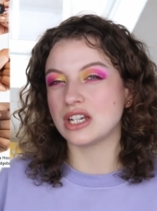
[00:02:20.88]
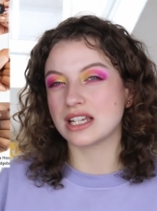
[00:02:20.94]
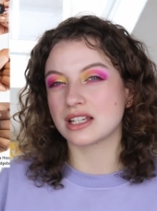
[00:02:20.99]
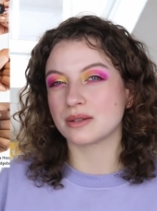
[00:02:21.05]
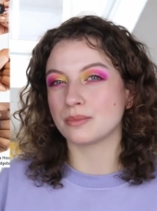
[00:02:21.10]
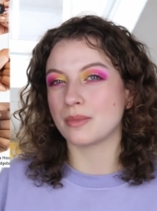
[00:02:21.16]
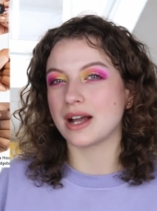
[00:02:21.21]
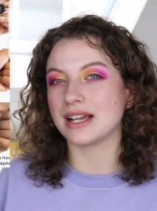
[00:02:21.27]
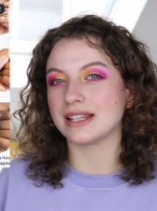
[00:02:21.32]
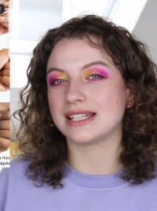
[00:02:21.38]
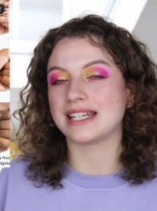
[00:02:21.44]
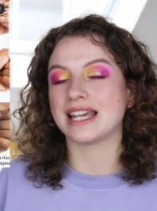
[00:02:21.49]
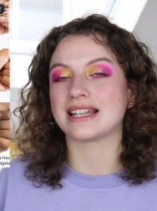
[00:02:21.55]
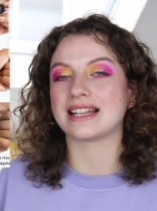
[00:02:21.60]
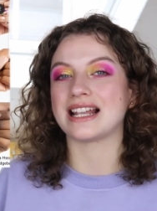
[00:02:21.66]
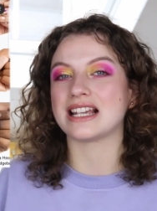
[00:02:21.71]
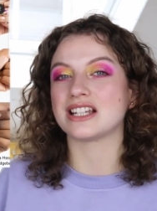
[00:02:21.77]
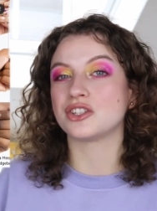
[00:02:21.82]
cheeks might
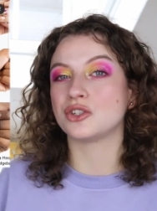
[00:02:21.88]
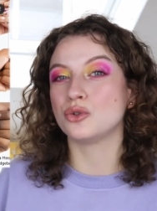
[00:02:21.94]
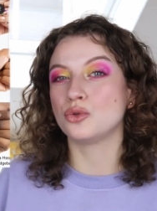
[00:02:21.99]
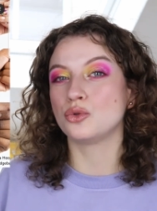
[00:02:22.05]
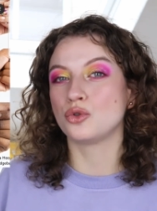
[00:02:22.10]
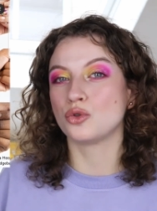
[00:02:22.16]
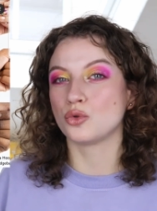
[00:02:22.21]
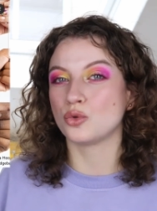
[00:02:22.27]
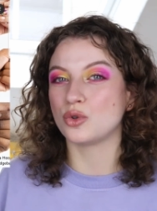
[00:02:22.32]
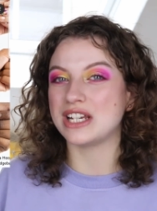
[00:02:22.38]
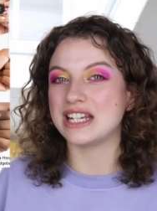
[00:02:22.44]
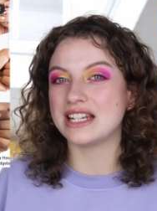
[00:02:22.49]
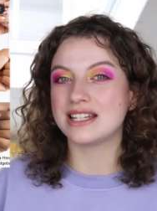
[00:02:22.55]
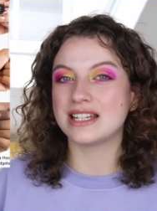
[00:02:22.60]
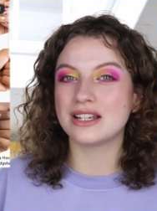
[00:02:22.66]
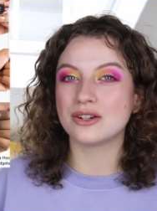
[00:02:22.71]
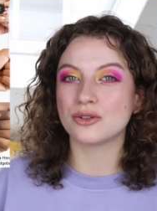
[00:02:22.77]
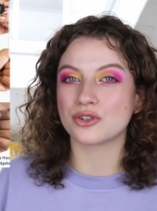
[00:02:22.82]
get like too
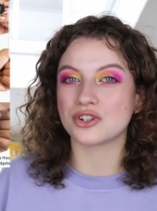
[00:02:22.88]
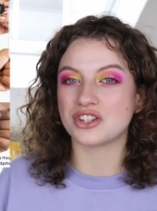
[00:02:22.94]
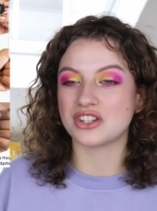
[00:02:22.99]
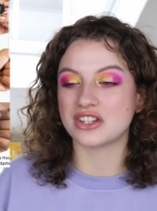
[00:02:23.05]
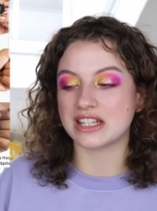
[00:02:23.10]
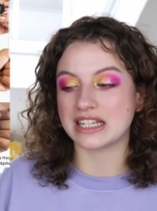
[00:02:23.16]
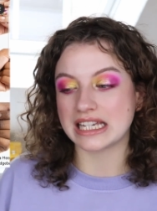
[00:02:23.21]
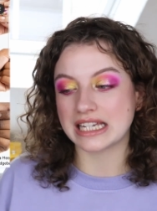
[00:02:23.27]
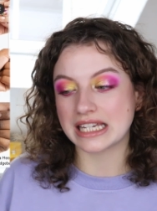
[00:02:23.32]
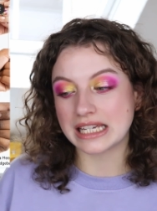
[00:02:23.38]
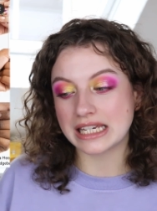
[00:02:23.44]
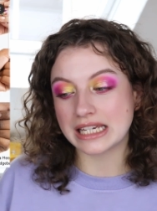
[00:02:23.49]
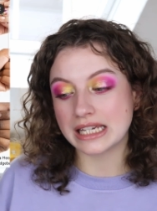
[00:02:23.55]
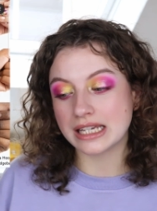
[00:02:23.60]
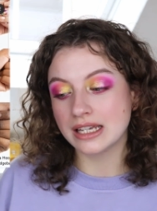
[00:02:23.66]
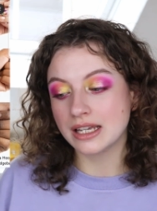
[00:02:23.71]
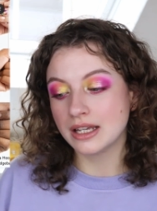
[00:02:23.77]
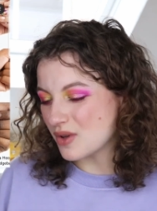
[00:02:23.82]
greasy or
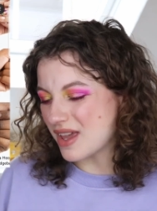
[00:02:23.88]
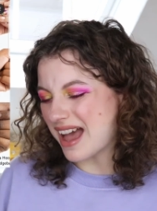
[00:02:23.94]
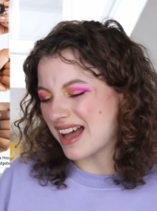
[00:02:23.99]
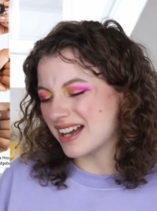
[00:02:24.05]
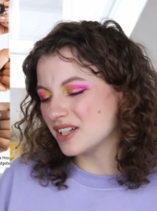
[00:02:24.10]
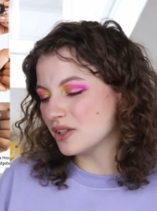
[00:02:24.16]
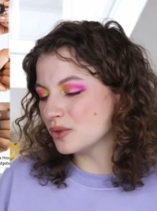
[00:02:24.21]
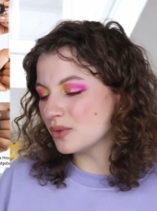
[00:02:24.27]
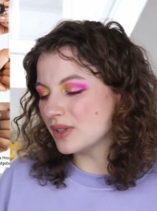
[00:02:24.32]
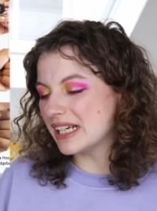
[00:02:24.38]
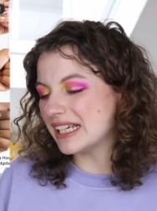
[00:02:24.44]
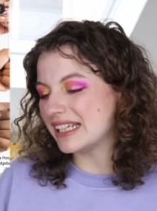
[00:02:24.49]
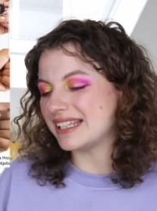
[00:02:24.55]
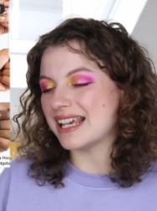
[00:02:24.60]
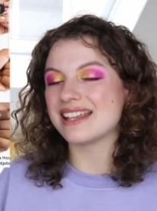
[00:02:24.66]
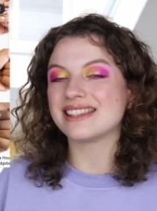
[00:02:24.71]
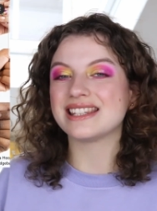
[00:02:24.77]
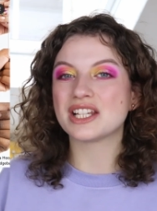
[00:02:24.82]
sticky. So yeah, I don't really
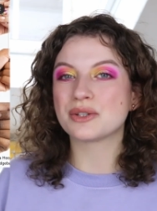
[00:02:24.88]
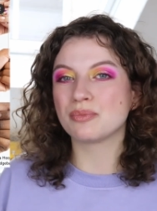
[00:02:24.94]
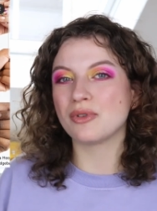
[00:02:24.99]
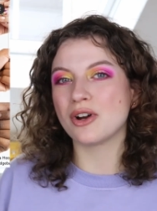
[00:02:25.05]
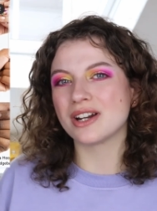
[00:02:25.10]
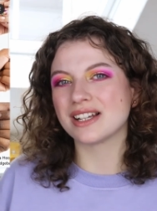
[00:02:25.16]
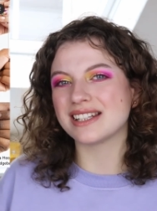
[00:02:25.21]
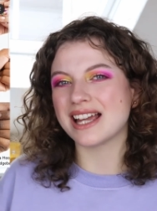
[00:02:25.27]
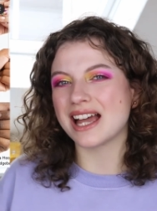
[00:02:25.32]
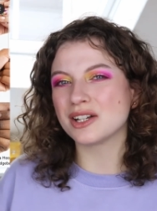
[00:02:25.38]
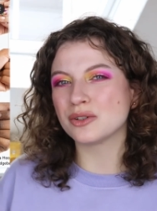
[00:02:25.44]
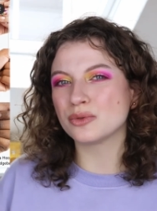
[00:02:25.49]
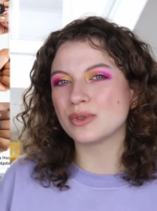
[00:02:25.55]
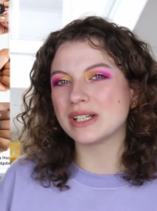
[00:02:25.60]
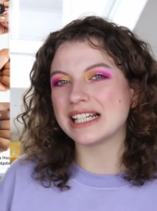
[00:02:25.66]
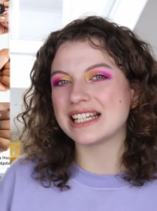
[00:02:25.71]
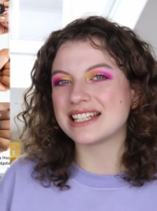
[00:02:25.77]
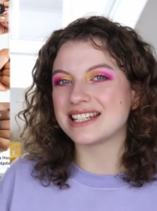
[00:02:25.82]
get this product. I don't
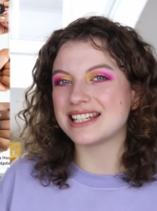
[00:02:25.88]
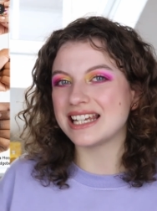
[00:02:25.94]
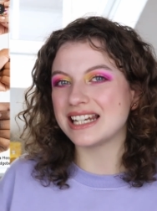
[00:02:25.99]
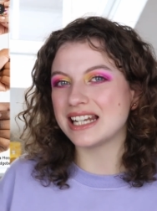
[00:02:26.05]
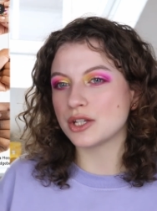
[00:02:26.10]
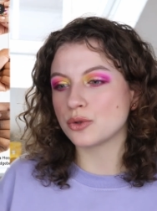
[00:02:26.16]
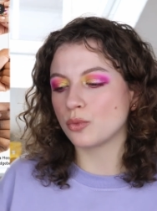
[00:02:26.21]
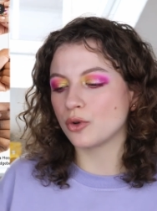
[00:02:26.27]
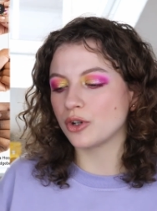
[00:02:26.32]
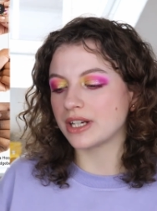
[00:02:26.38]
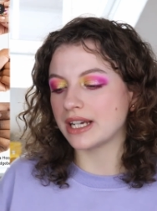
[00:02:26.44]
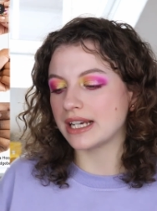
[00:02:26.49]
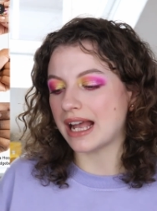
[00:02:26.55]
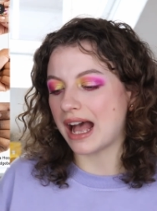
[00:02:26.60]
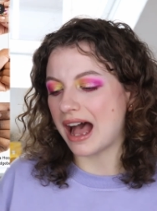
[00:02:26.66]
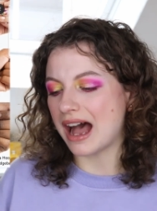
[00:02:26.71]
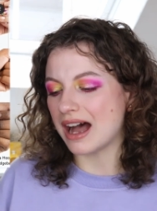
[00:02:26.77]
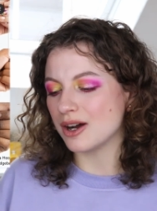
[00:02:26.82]
really see this
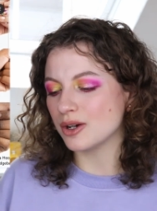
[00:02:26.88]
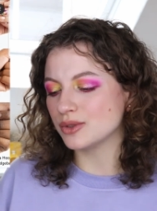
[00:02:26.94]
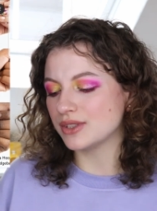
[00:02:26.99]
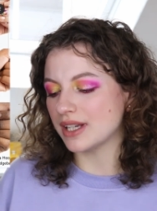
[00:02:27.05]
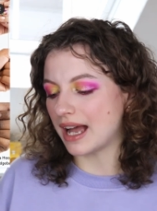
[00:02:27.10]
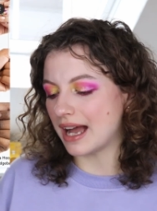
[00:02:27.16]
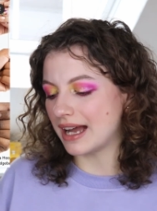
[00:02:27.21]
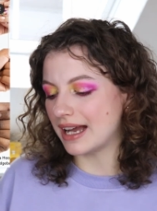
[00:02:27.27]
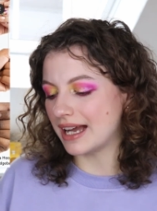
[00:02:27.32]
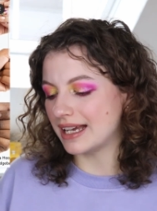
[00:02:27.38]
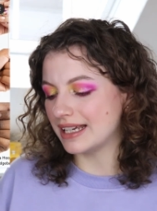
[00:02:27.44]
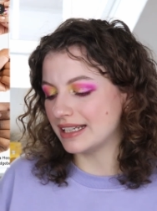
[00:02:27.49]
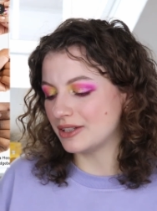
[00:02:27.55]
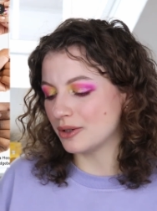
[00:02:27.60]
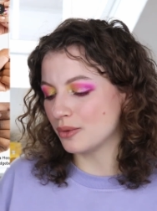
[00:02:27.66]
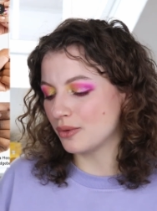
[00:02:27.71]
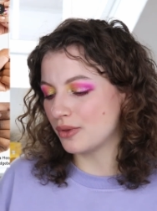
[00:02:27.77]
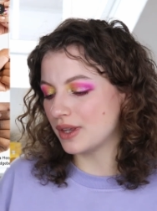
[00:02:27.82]
working out. I
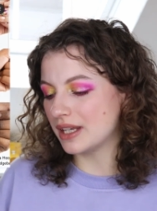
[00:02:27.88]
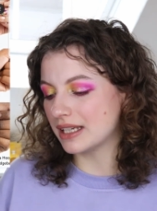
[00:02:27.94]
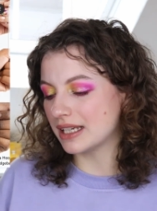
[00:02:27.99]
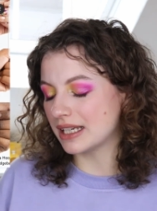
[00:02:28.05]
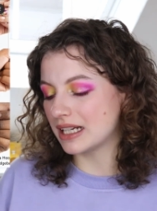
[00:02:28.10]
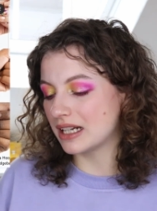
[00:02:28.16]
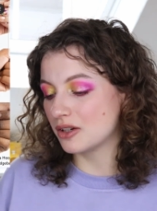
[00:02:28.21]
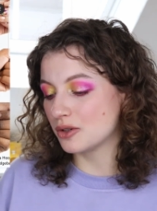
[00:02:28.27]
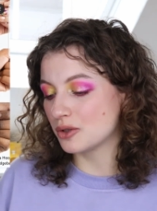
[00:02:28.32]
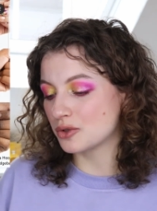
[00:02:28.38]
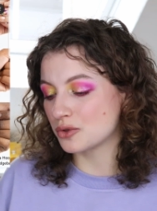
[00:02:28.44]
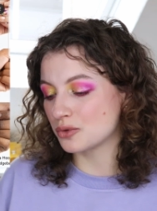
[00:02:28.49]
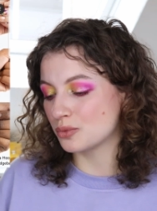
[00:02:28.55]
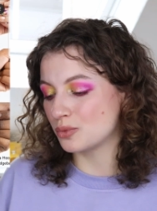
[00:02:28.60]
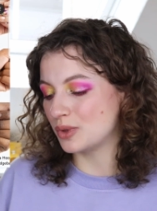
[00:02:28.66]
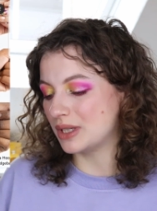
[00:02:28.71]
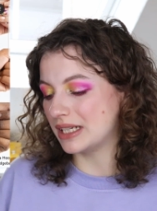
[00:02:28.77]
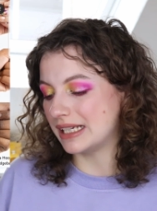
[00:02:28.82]
don't think it looks
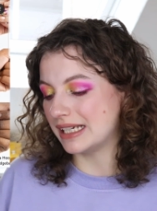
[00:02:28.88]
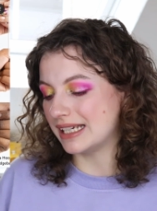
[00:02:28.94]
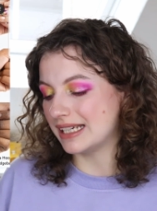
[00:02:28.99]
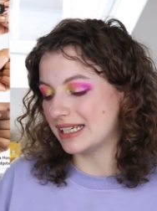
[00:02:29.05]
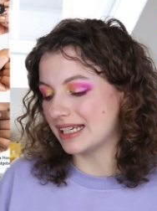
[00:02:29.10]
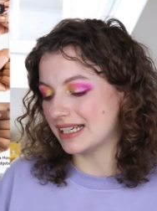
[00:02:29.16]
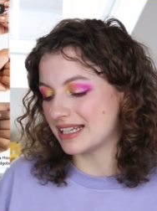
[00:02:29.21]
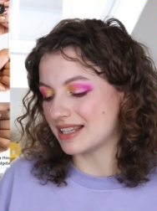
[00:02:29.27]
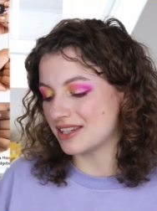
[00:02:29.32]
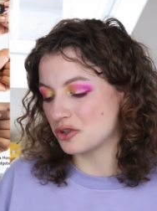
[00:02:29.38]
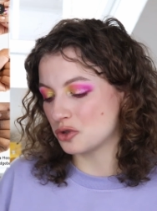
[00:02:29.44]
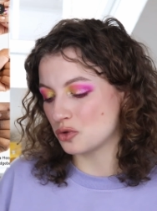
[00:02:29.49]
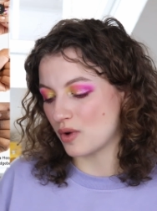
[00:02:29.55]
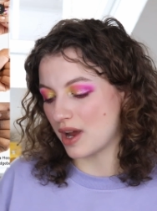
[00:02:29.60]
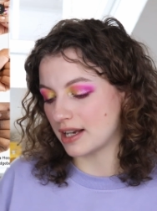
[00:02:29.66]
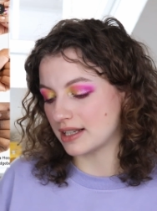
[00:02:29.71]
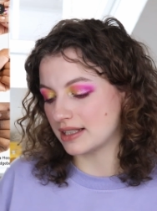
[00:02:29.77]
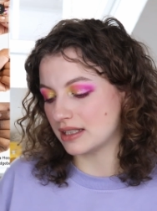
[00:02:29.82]
really
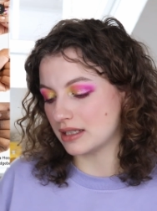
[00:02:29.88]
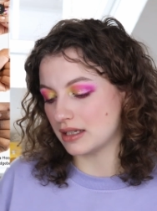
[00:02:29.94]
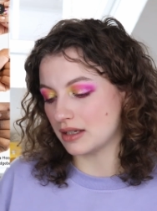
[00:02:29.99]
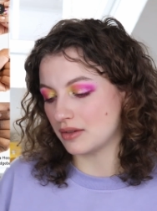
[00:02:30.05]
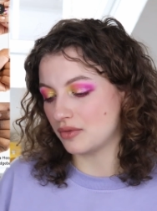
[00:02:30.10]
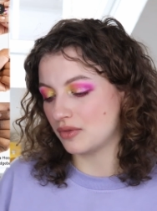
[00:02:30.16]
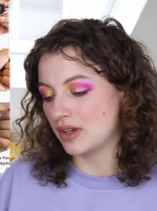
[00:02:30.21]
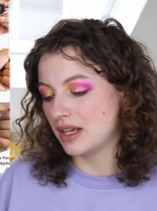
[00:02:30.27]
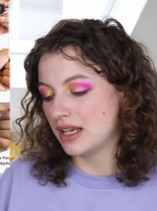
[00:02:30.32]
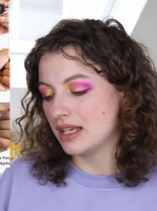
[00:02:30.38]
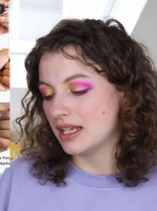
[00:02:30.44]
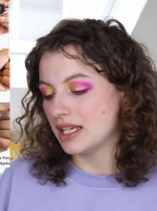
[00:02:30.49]
attractive